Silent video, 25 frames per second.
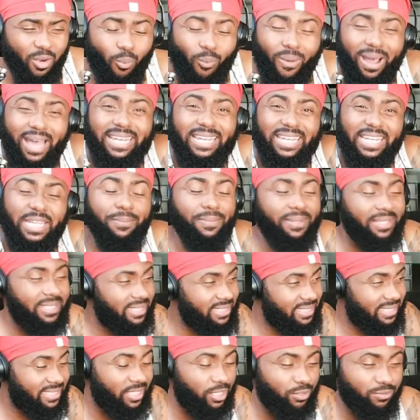Why limit
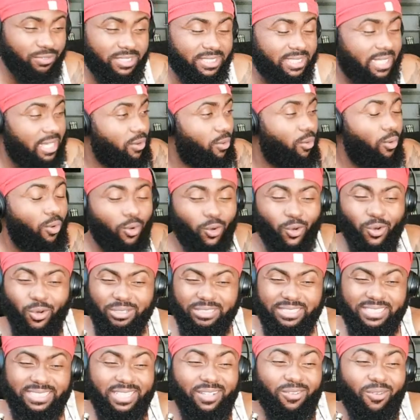yourself? Sell
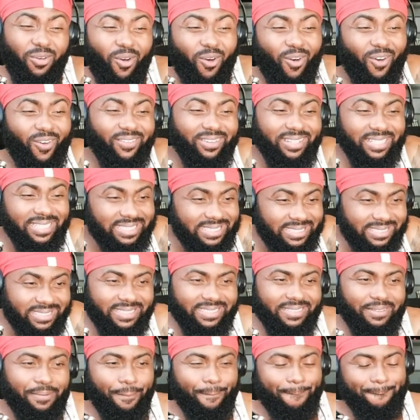all, sell all these.